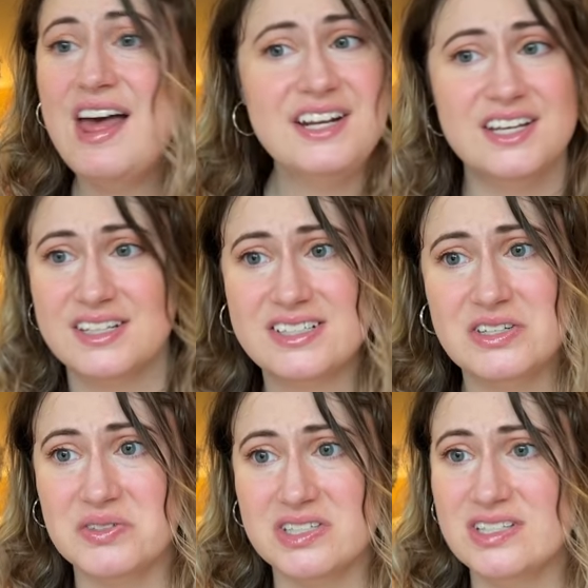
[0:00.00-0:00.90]
any
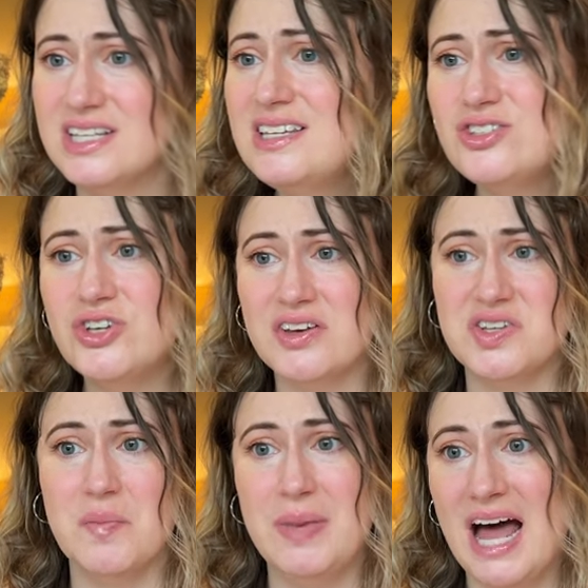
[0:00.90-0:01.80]
excuses. He's just
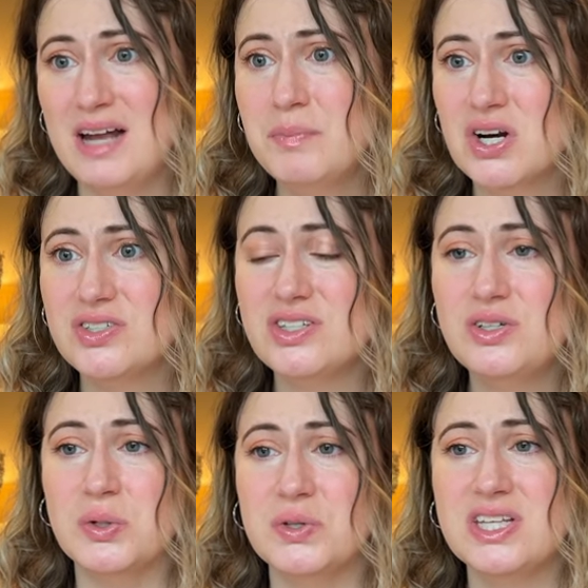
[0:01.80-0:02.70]
a bad person
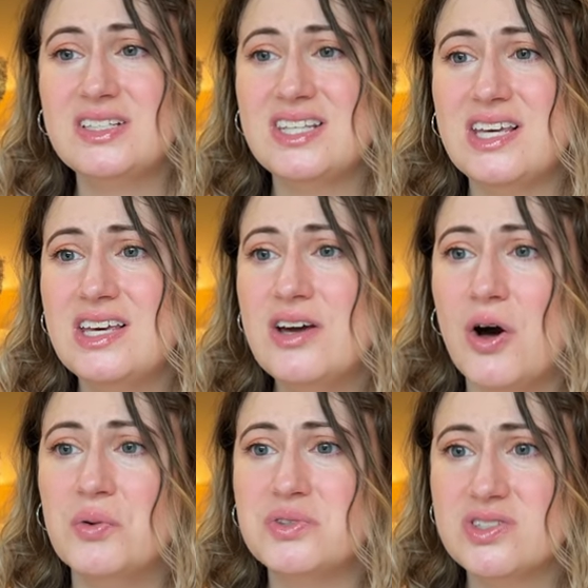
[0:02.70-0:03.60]
who thinks he
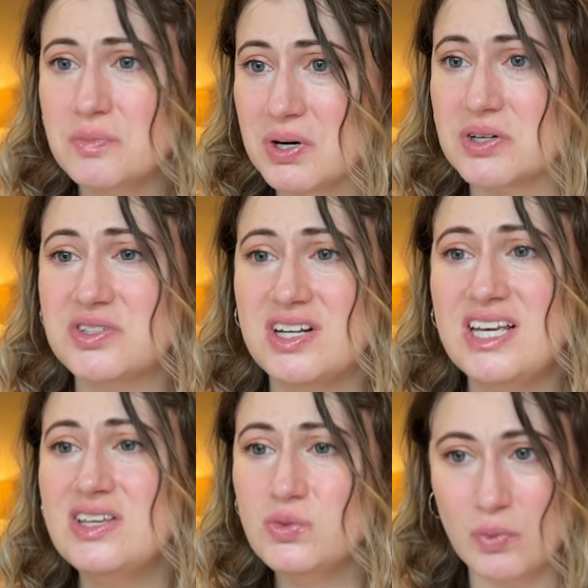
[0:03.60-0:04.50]
owns the person
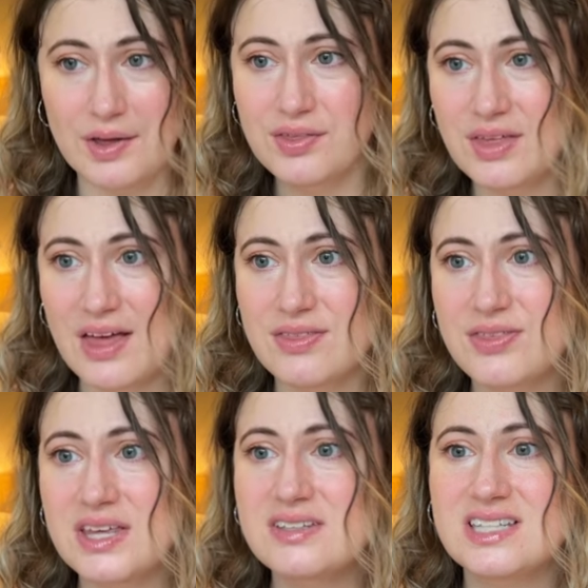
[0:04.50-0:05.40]
he's with and
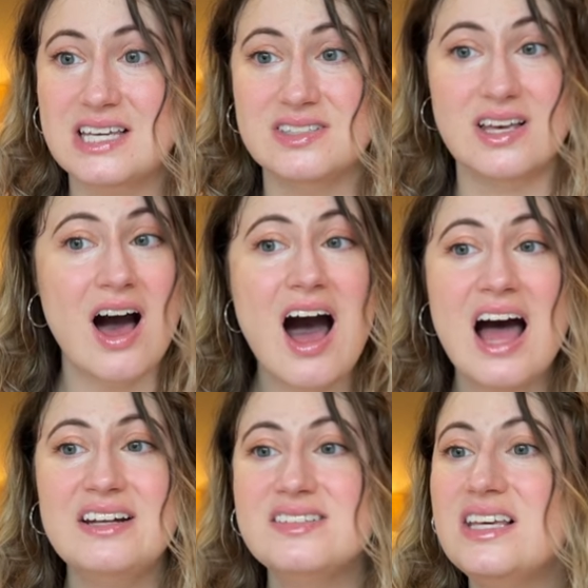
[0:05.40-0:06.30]
thinks he's
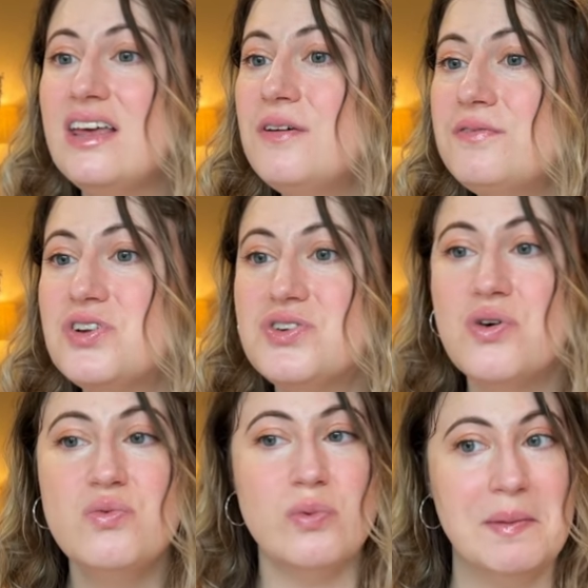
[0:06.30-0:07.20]
God's gift to
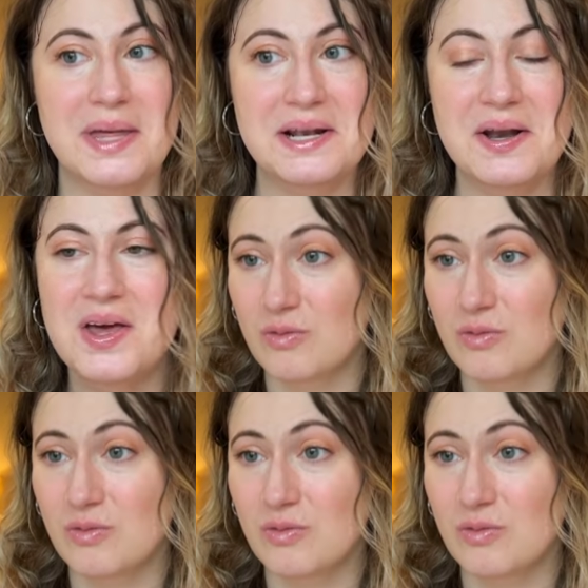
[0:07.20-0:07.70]
women.